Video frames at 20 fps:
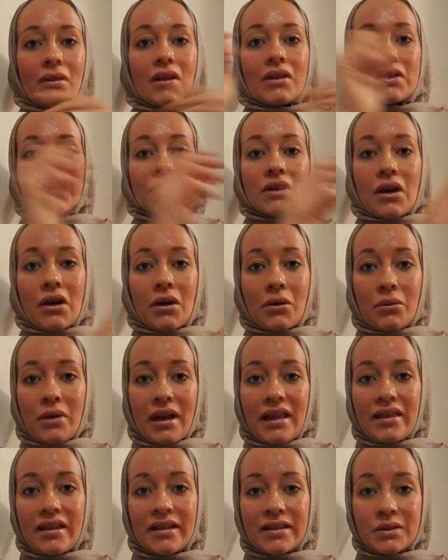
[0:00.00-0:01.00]
So
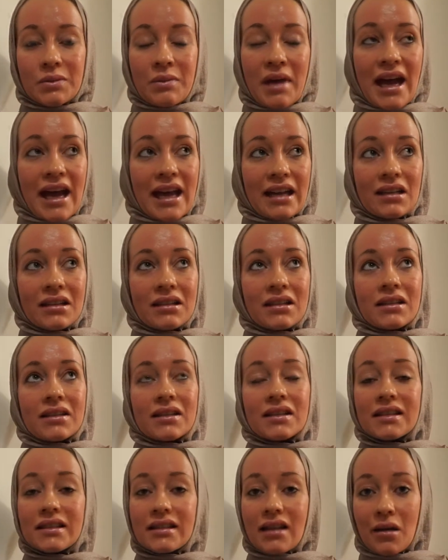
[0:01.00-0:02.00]
when this man
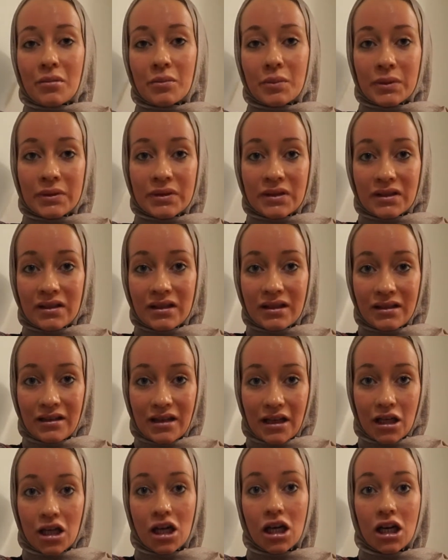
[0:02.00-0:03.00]
stops the
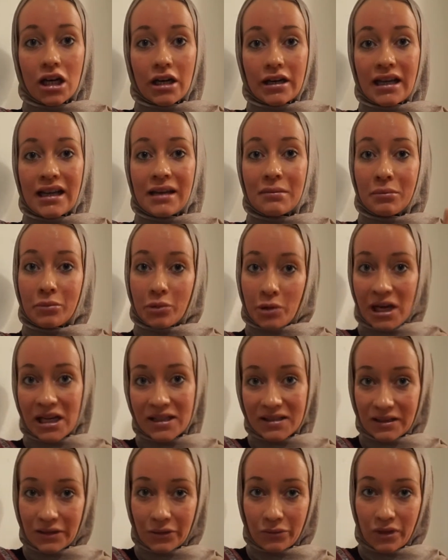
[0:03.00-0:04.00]
car, he
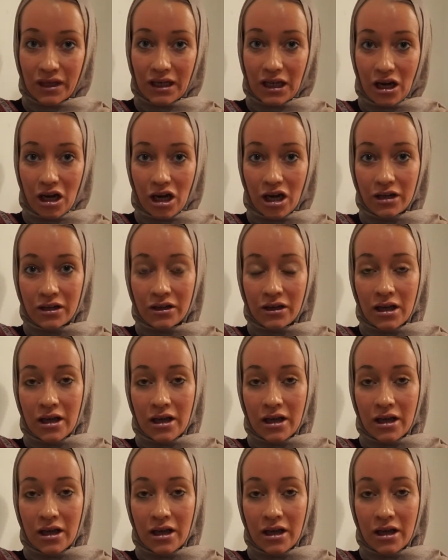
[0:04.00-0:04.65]
brakes it really hard,